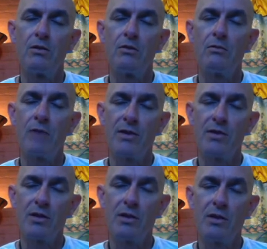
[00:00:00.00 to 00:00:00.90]
Rest
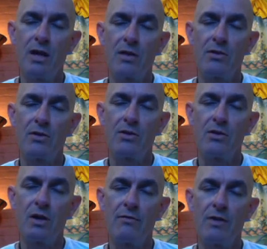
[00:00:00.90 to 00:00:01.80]
in the essence
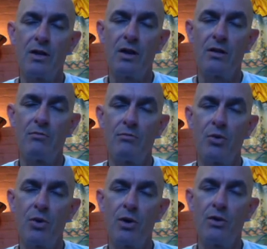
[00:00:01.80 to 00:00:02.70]
of the
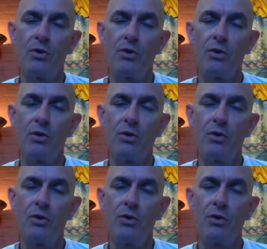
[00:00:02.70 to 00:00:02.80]
unborn